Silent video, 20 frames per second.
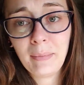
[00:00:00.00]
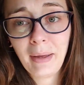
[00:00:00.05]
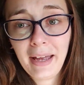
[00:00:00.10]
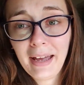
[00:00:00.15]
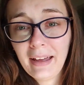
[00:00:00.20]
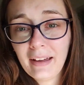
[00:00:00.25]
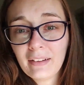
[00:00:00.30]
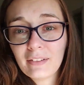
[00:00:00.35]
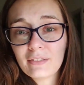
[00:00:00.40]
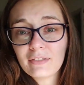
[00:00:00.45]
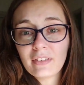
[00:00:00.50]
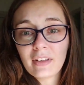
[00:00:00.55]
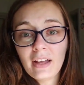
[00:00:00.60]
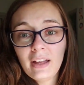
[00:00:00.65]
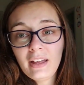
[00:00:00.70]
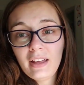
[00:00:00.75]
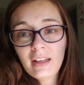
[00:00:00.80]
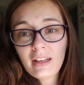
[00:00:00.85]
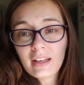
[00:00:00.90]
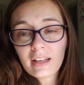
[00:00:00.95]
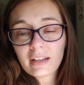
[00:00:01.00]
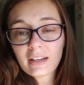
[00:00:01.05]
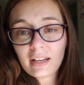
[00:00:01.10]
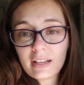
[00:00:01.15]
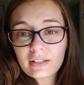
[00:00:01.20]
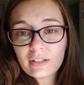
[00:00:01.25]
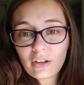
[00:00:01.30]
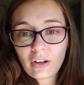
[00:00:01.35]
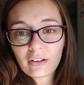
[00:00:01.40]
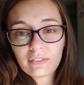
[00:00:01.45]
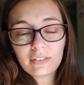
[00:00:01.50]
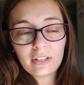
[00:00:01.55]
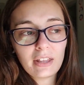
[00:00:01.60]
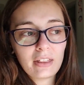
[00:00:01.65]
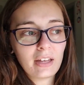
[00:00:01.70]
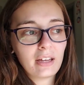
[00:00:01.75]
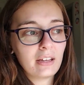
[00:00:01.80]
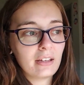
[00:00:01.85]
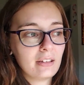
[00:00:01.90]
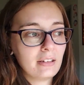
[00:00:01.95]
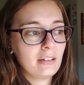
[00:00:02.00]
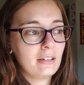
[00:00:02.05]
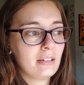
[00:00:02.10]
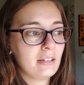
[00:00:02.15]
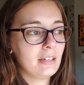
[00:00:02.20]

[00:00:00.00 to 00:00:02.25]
I have an iced coffee that